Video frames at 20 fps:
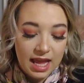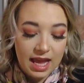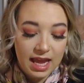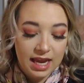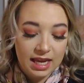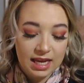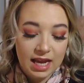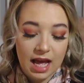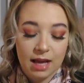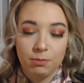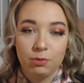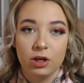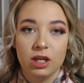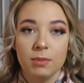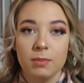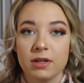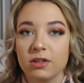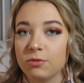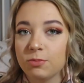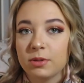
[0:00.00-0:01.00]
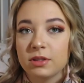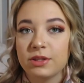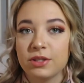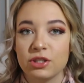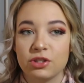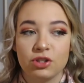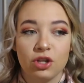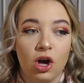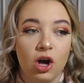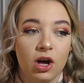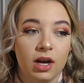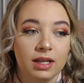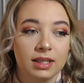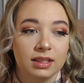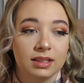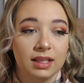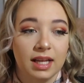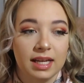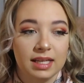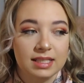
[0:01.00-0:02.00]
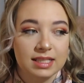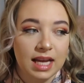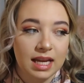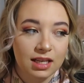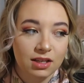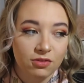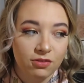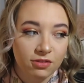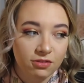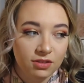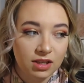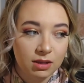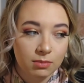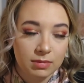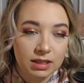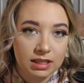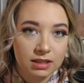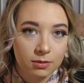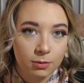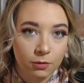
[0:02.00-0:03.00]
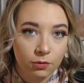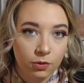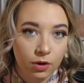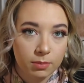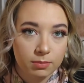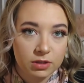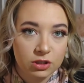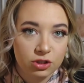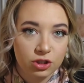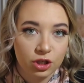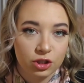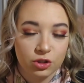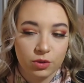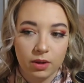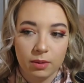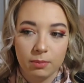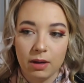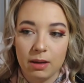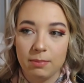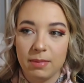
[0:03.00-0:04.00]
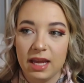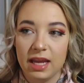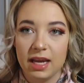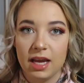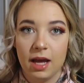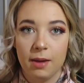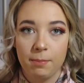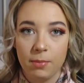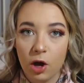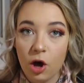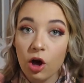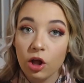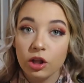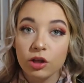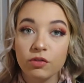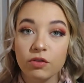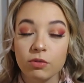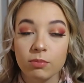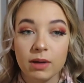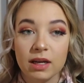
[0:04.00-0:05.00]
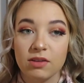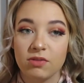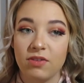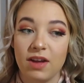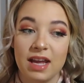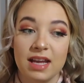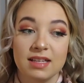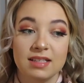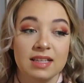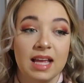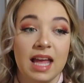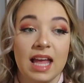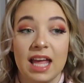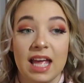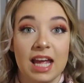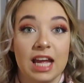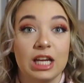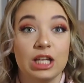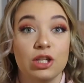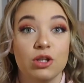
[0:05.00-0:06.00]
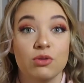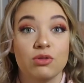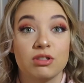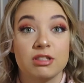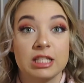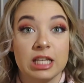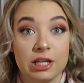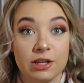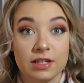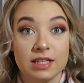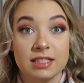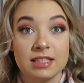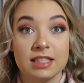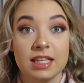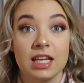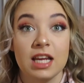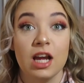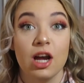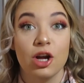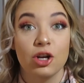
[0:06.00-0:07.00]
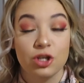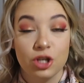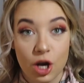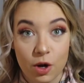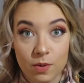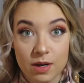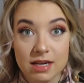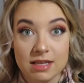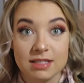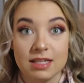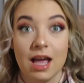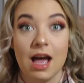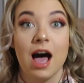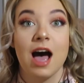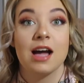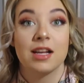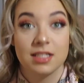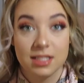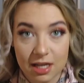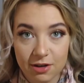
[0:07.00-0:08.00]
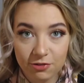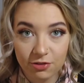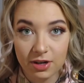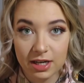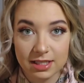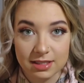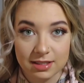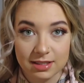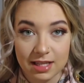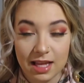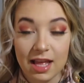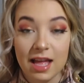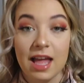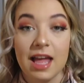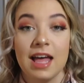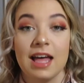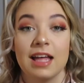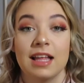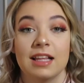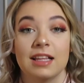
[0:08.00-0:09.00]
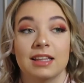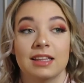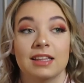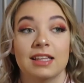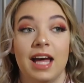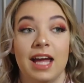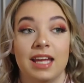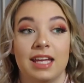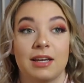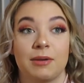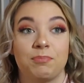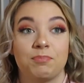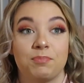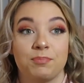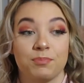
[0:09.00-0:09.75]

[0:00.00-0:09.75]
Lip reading: And I pretty much put this on like 10 to 15 minutes before I'm going to start doing my makeup all over my face. And you seriously notice a difference. Like,